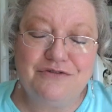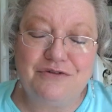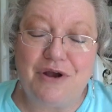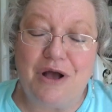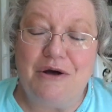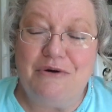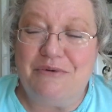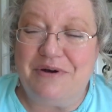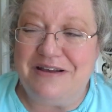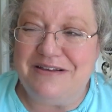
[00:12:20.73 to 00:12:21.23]

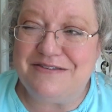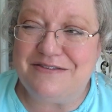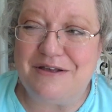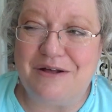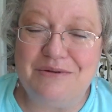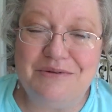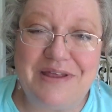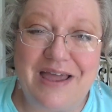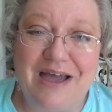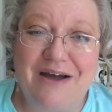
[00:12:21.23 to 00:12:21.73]
are always
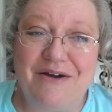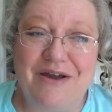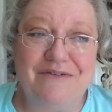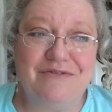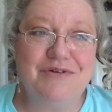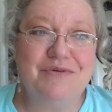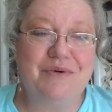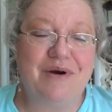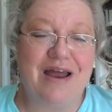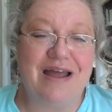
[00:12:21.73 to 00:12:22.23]
sold out
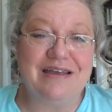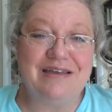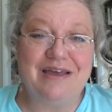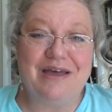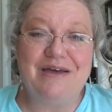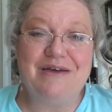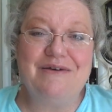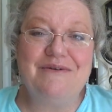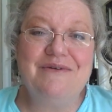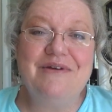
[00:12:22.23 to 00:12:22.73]
everywhere I
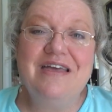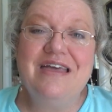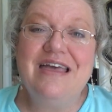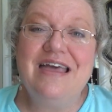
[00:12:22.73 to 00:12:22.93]
go.